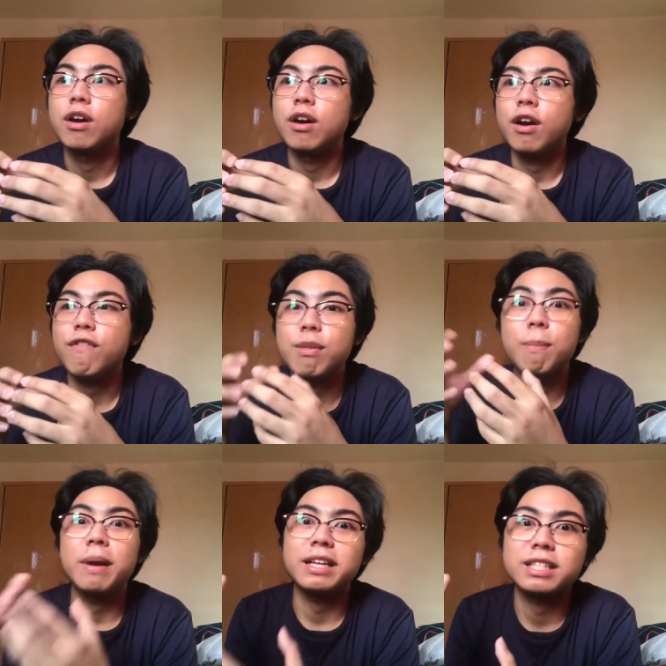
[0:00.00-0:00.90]
of the
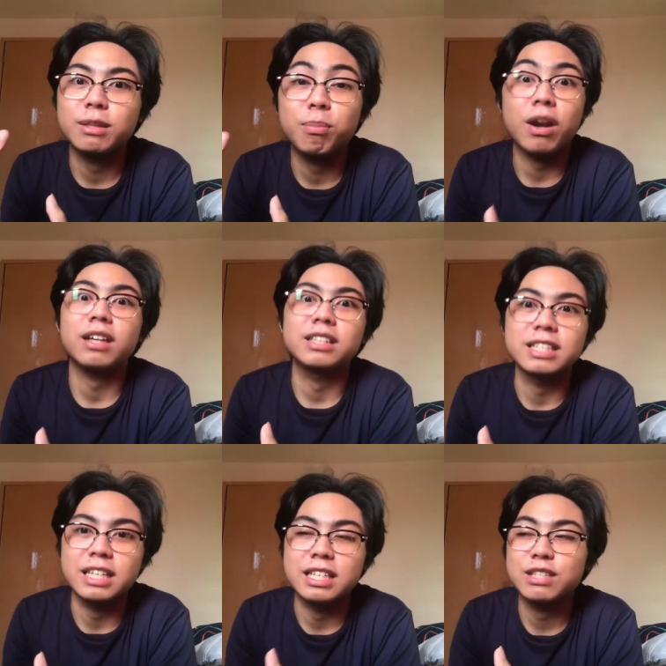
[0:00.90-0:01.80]
best
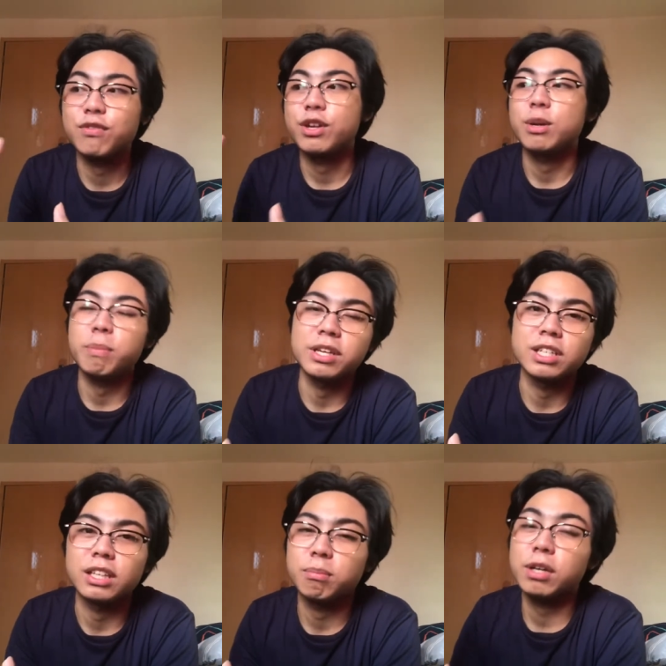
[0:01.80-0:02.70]
practices for your
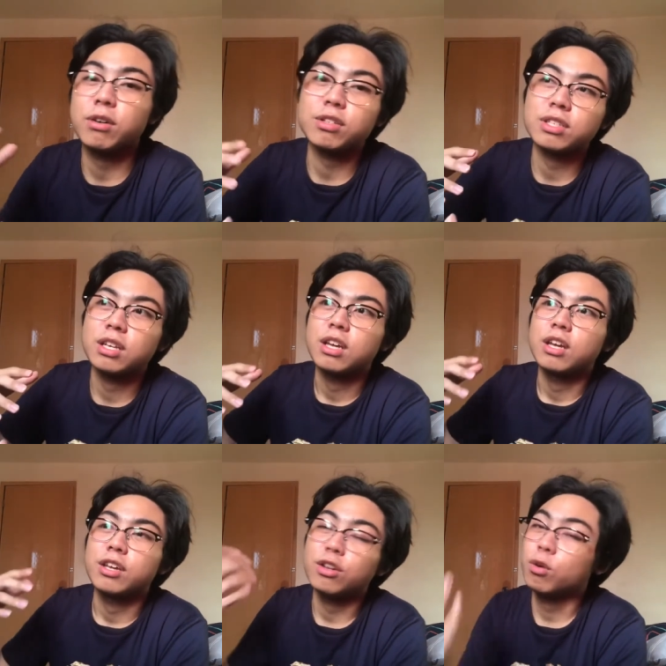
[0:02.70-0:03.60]
patient because
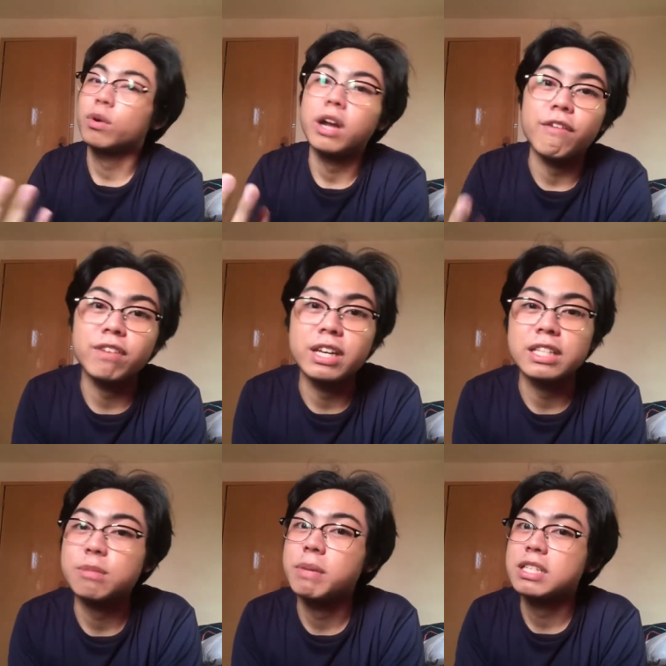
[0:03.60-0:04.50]
you know we're
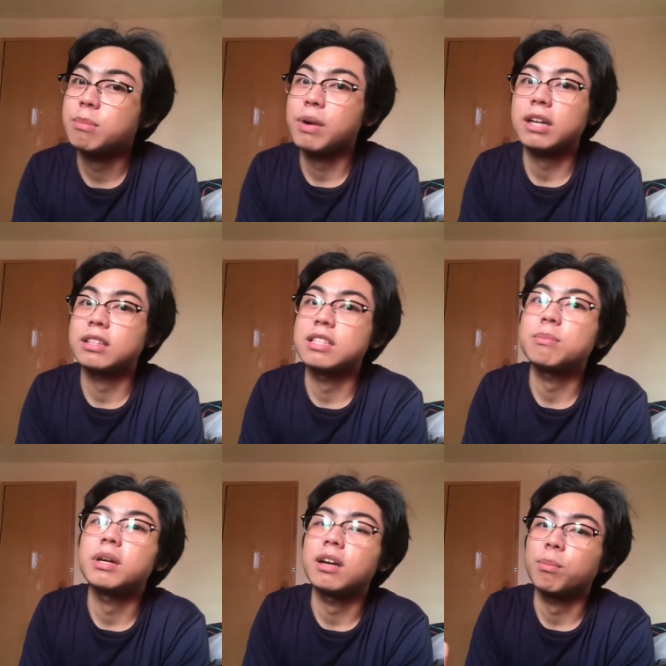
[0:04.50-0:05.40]
evidence-based practice
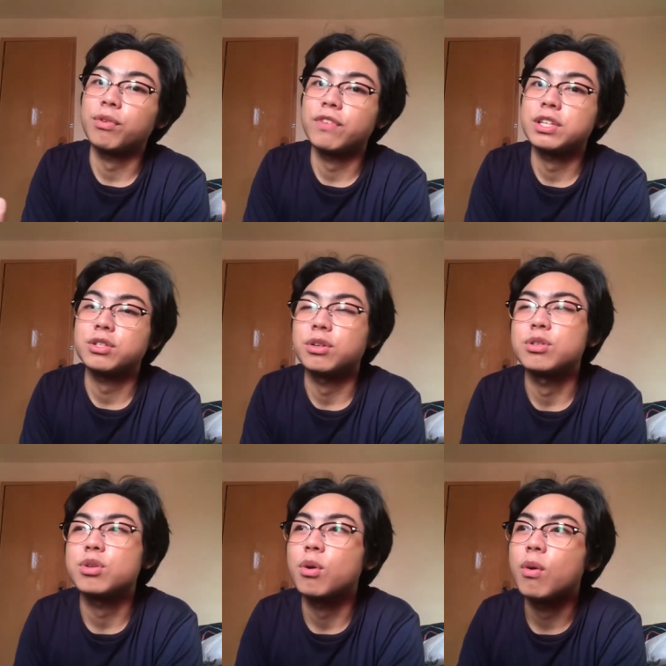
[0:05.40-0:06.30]
man ang profession
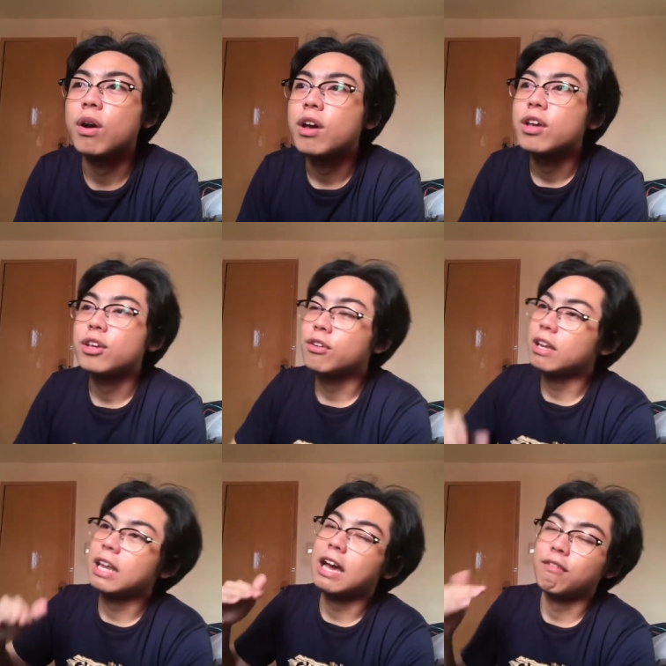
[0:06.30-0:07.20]
so you
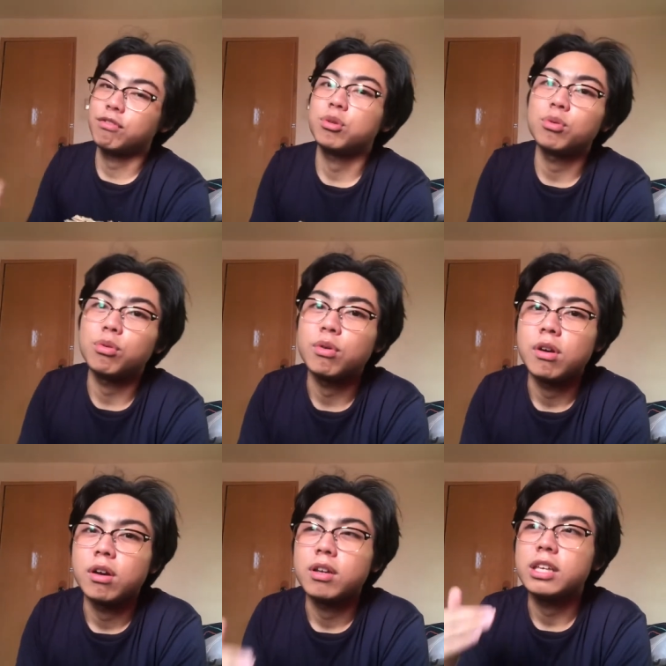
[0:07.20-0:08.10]
really have to
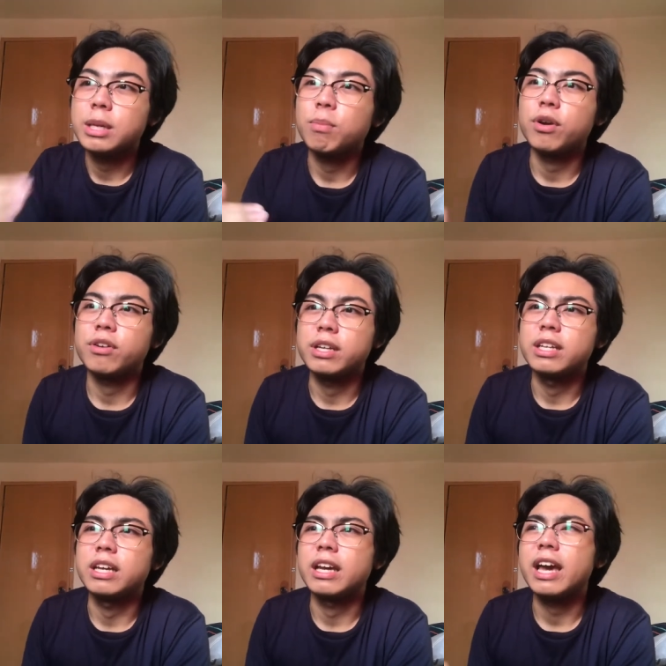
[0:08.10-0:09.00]
keep on
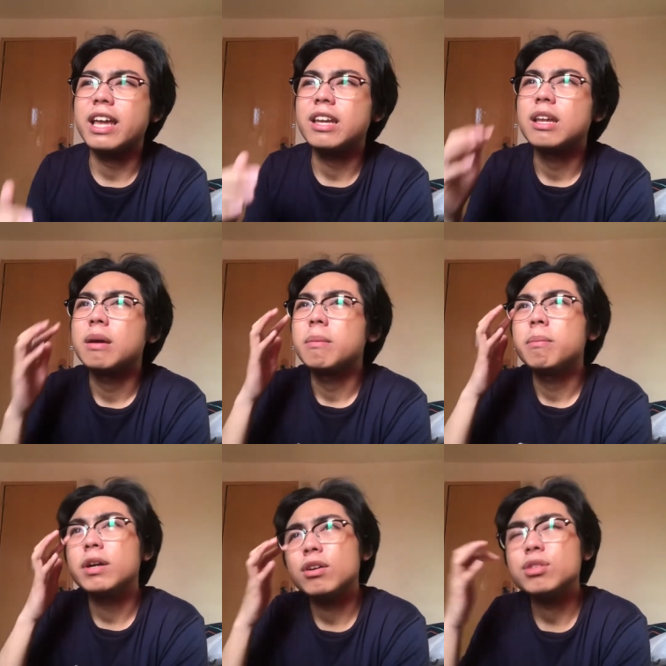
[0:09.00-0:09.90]
reading and
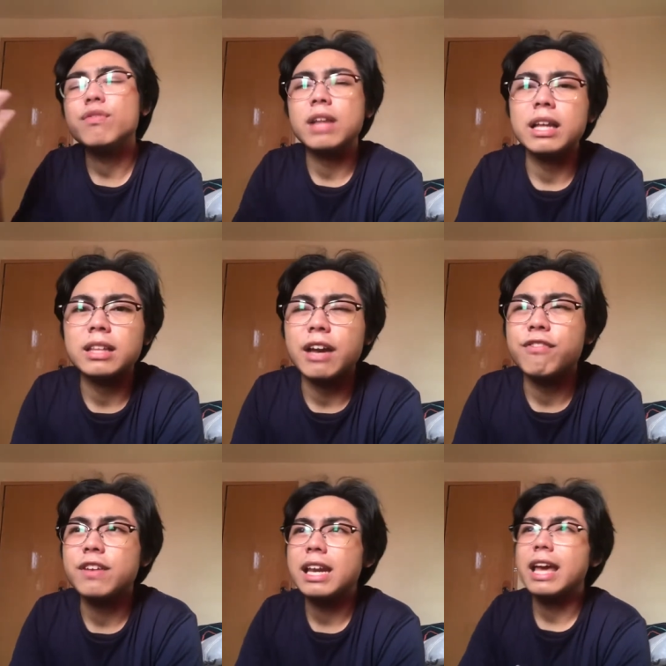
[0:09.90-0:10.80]
because of that i
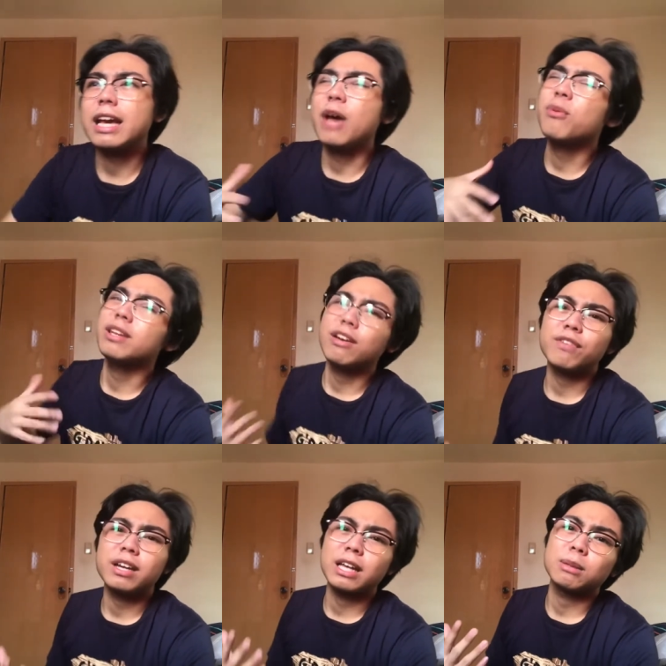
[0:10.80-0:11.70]
feel like i will never
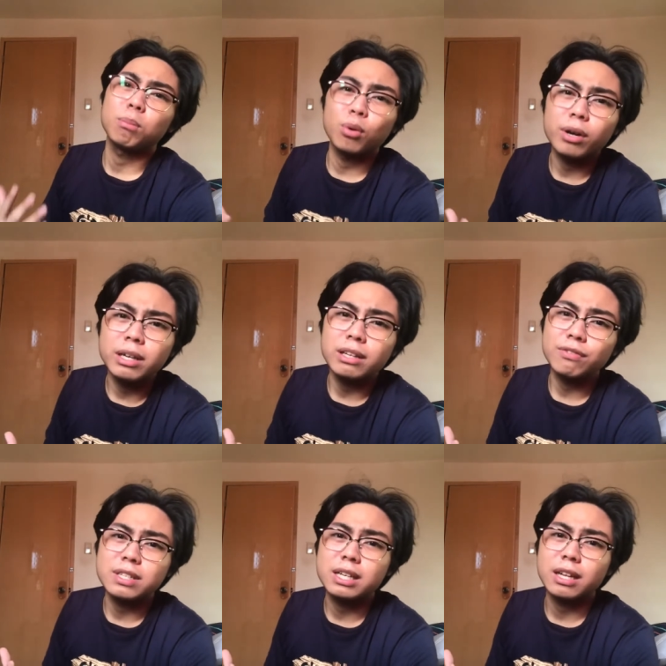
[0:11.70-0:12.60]
get bored in
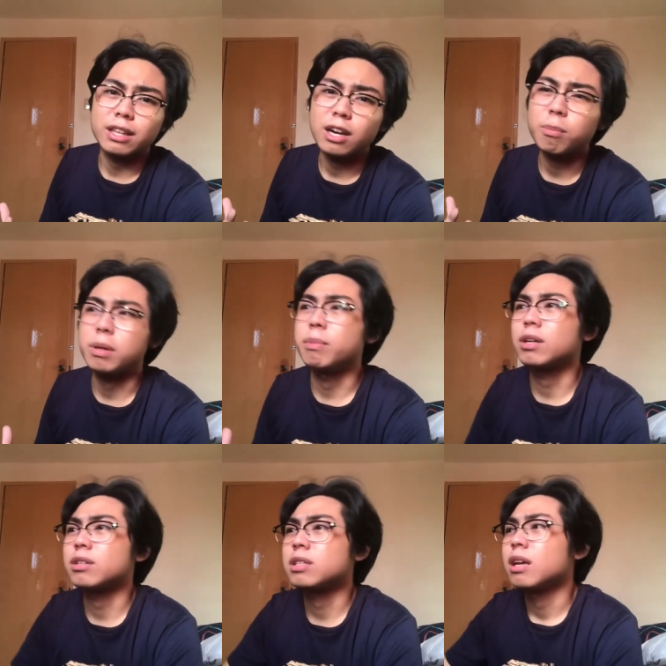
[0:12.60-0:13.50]
physical therapy because